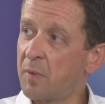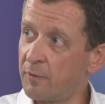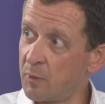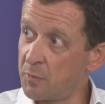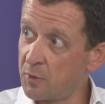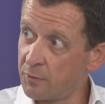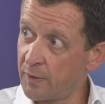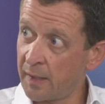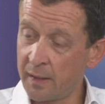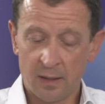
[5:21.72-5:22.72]
by
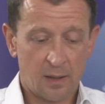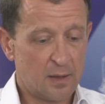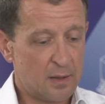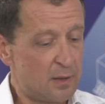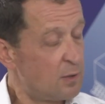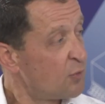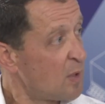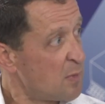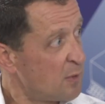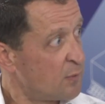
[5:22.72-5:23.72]
removing,
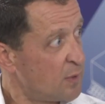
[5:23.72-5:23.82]
some of